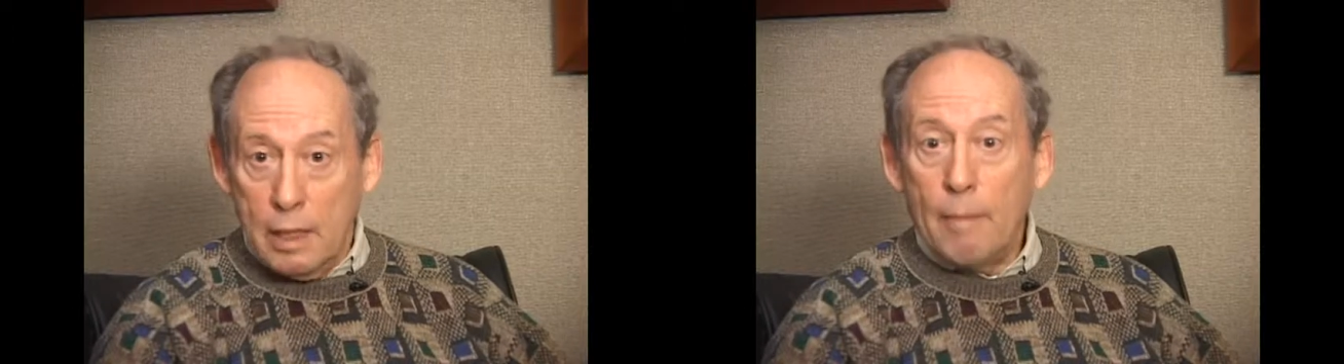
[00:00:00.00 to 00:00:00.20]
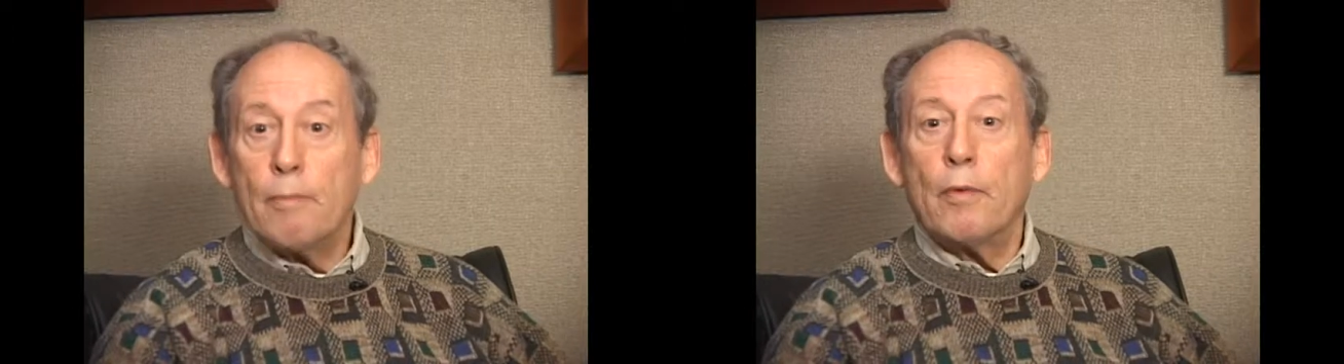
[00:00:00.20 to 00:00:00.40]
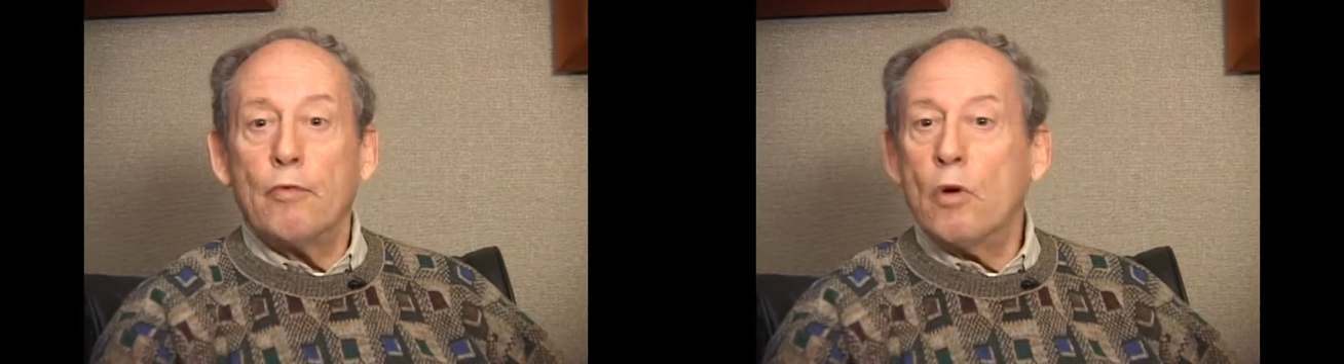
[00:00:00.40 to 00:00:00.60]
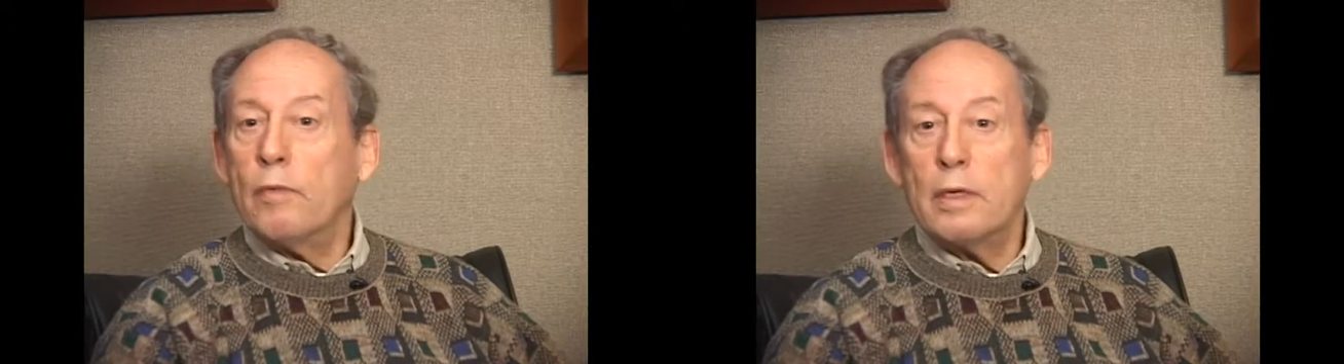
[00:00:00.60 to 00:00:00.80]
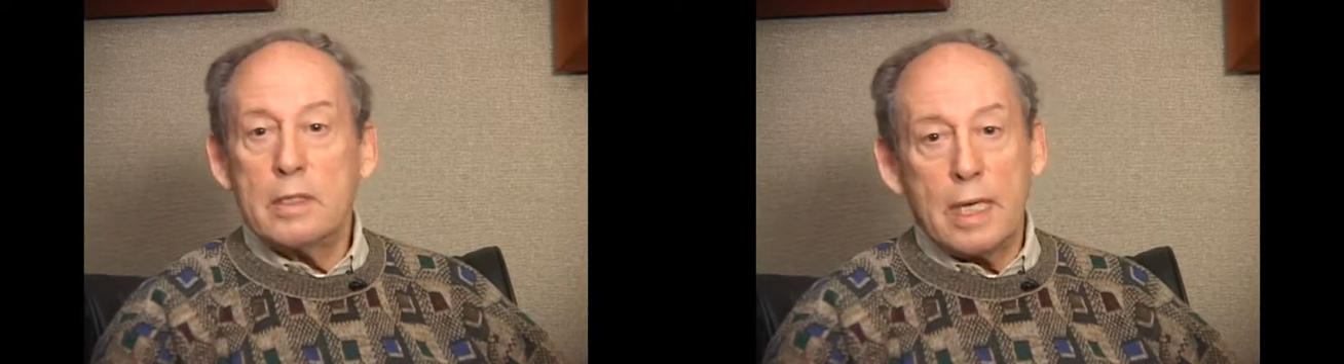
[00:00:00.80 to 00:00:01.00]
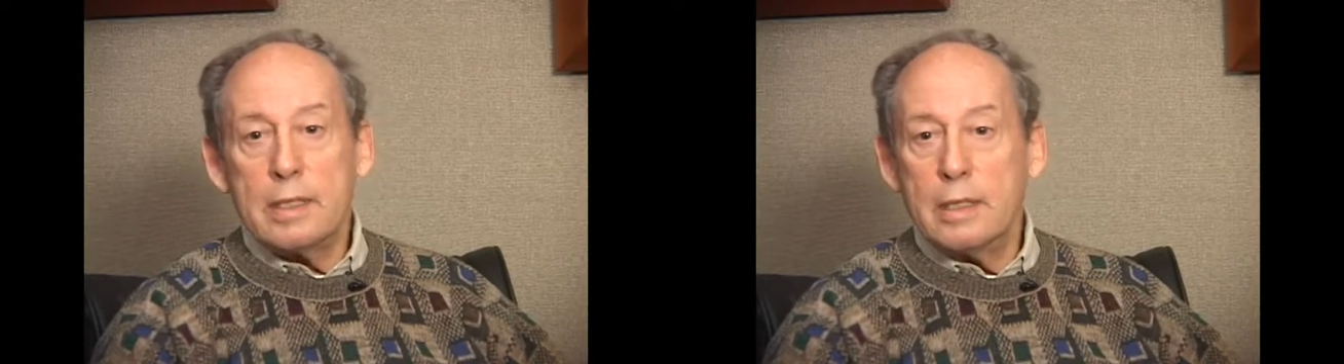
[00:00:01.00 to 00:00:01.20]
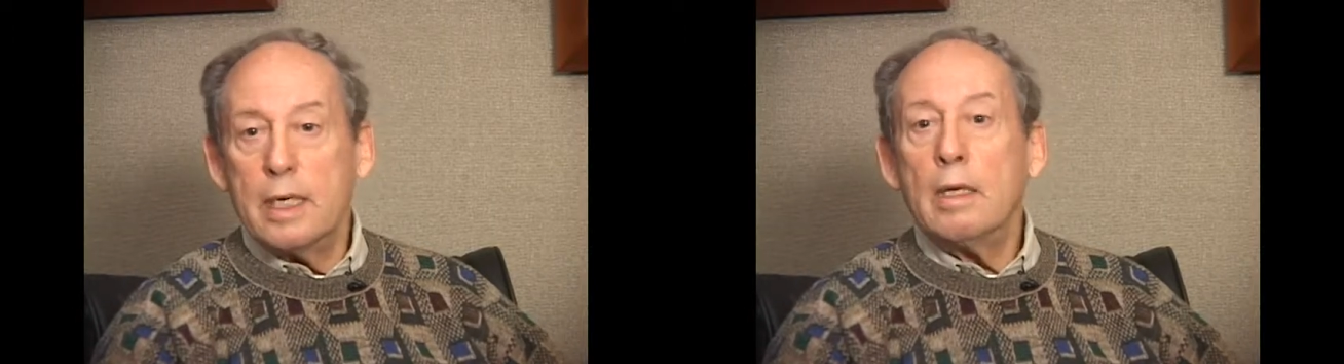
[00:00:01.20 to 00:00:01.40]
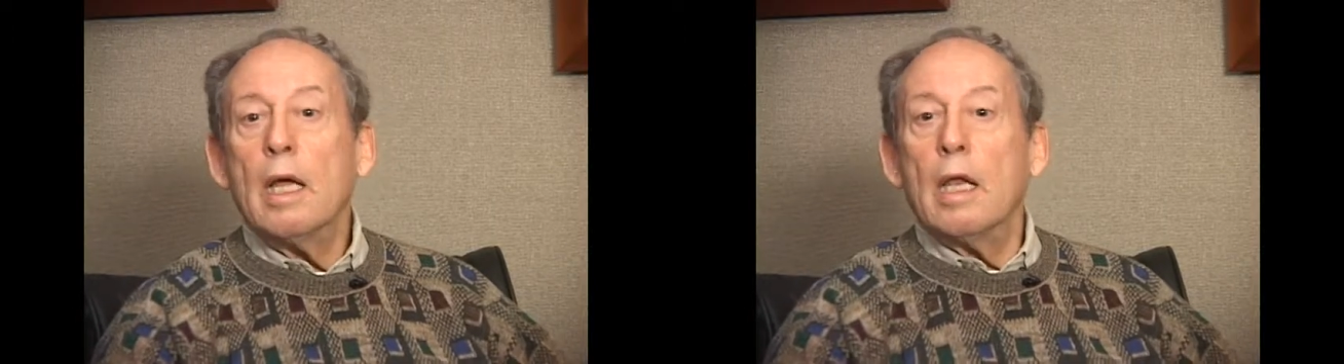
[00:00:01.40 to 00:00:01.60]
Yep, the four of us. That's
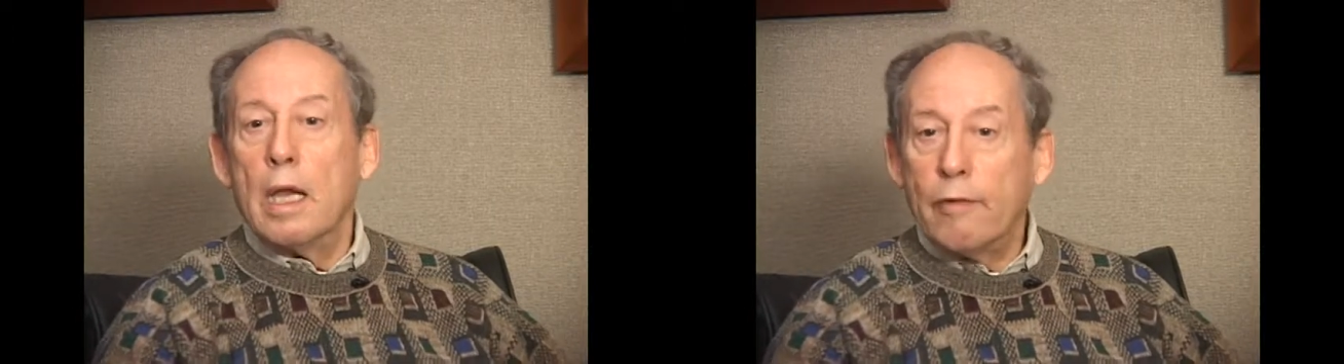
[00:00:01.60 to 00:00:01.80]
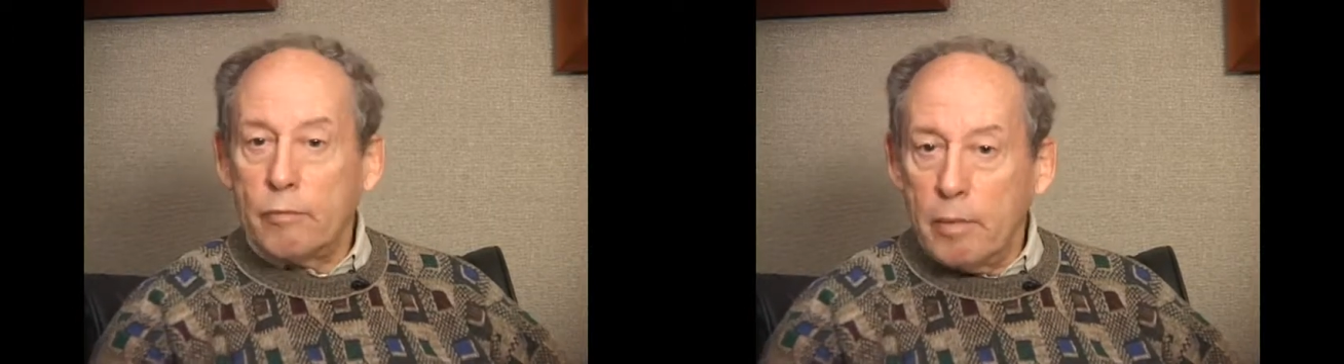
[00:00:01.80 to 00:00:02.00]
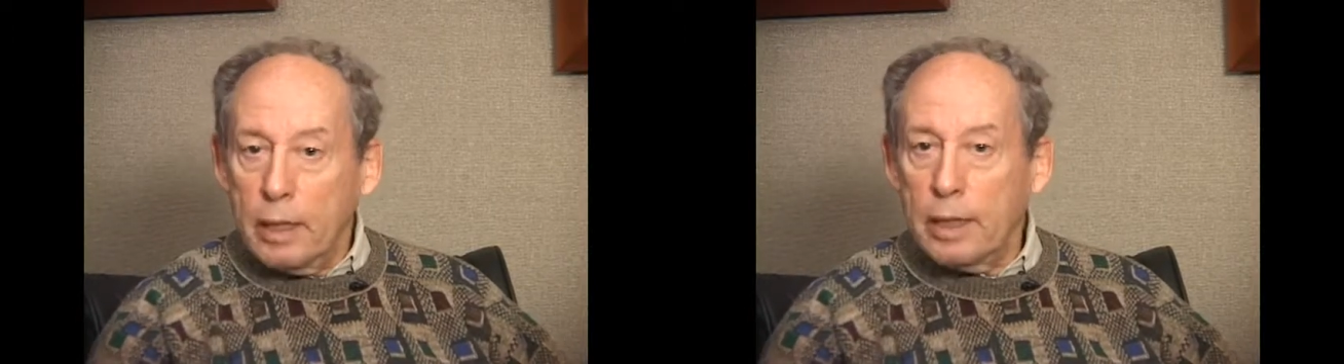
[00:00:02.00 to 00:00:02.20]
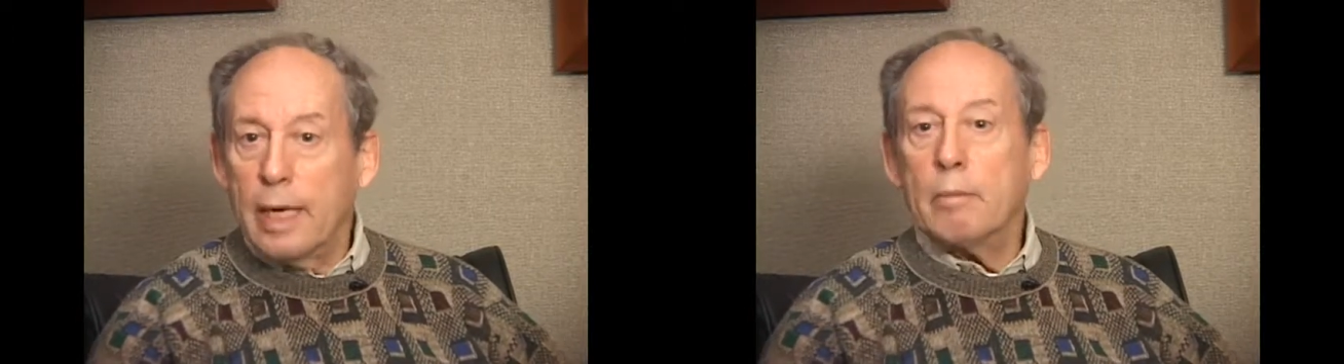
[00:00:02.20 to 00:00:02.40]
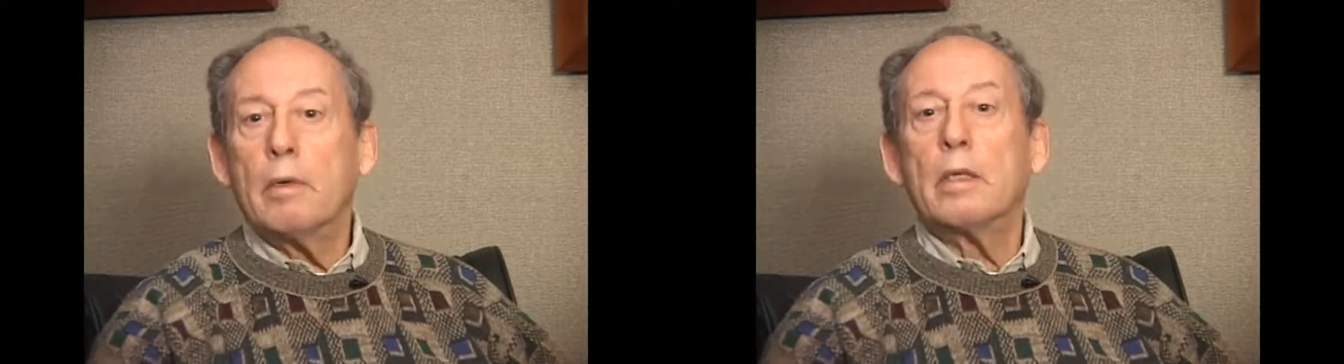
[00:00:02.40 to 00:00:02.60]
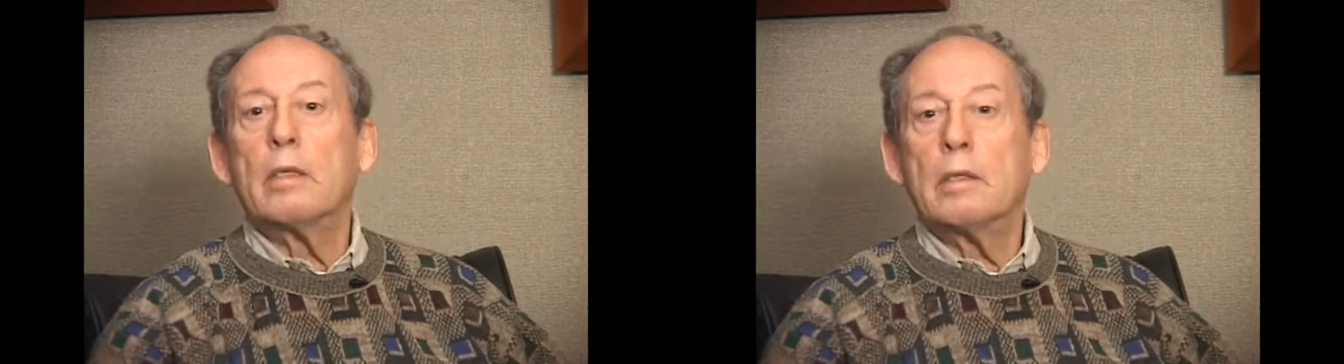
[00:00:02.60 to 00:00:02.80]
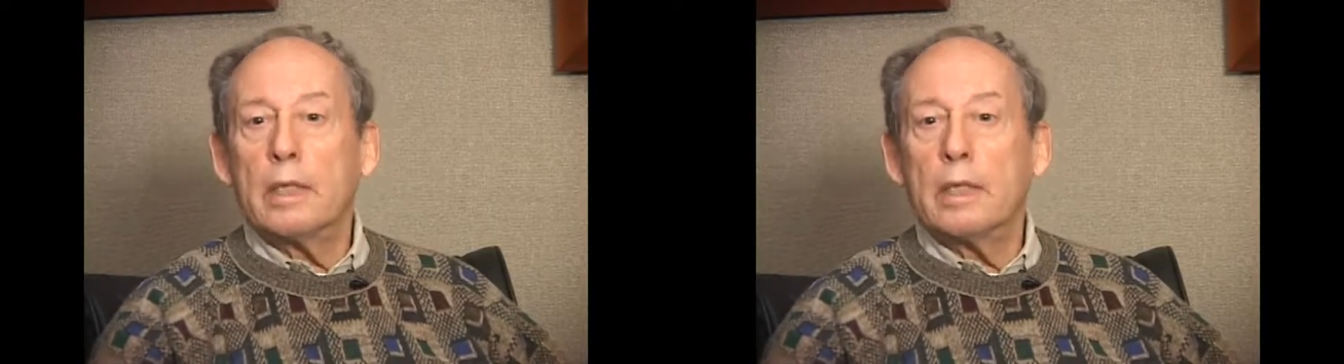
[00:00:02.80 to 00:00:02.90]
it. Left my grandmother,